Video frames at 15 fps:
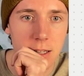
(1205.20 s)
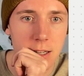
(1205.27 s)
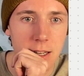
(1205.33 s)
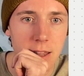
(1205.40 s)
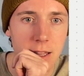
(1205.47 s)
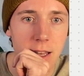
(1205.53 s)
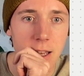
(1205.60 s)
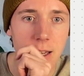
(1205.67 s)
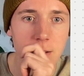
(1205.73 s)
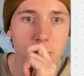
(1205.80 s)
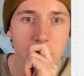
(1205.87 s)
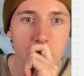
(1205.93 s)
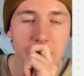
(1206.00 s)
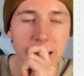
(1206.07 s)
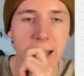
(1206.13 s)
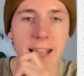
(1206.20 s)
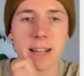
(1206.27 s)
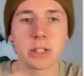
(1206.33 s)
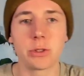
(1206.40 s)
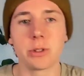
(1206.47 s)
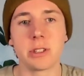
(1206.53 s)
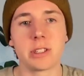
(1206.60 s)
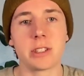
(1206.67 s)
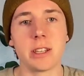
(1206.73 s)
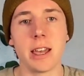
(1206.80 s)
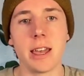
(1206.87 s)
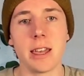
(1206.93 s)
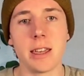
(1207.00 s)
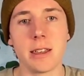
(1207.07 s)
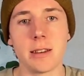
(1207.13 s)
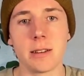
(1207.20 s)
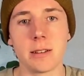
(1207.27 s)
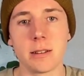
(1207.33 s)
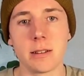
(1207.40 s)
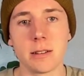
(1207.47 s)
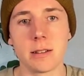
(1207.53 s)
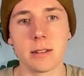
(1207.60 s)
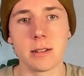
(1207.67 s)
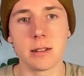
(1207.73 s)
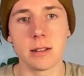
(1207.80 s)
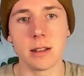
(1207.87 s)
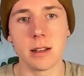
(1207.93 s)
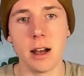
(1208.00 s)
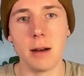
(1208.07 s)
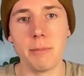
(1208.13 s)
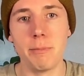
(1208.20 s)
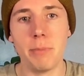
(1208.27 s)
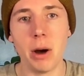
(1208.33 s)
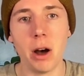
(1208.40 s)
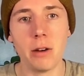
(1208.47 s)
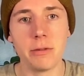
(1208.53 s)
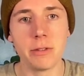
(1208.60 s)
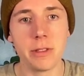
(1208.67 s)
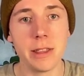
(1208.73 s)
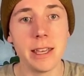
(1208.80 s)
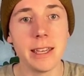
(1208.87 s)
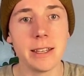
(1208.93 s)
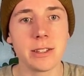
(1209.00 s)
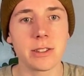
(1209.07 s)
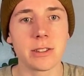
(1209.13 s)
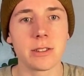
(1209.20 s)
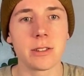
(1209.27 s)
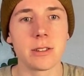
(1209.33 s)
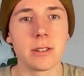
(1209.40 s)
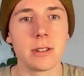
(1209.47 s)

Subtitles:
and then we could actually say above this,